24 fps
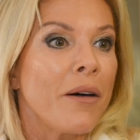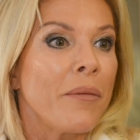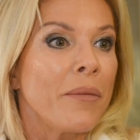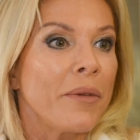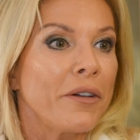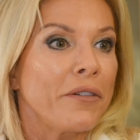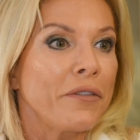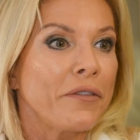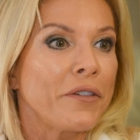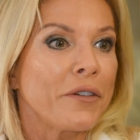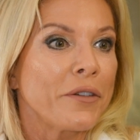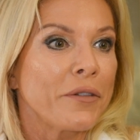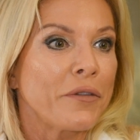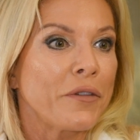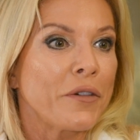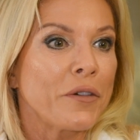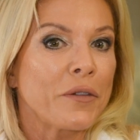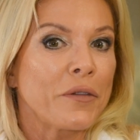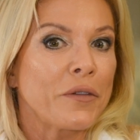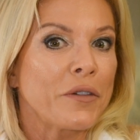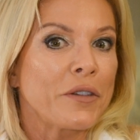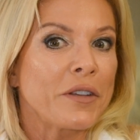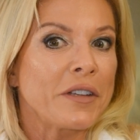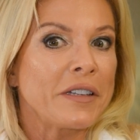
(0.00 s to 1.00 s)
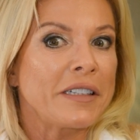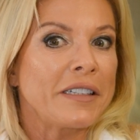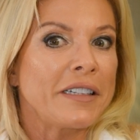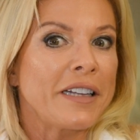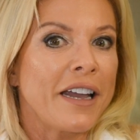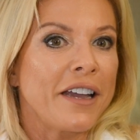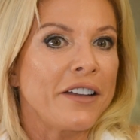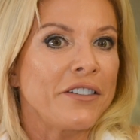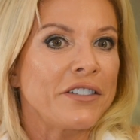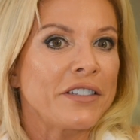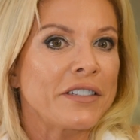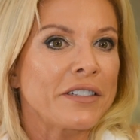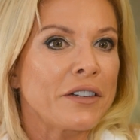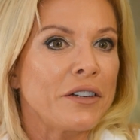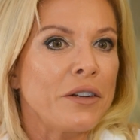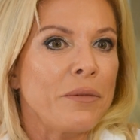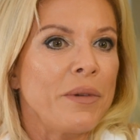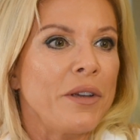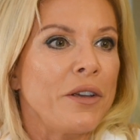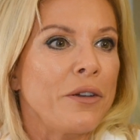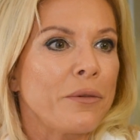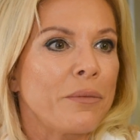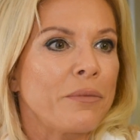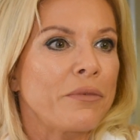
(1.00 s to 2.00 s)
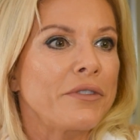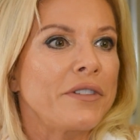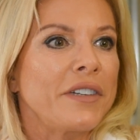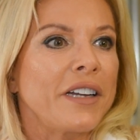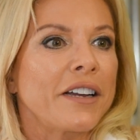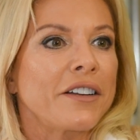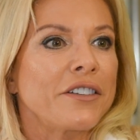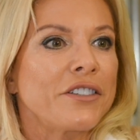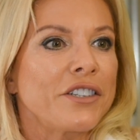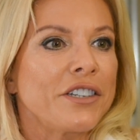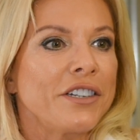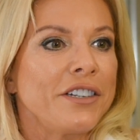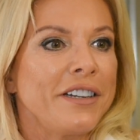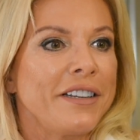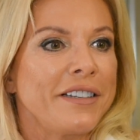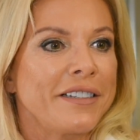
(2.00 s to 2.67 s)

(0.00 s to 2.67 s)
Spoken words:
Armor for the stage. It's going to be your protection.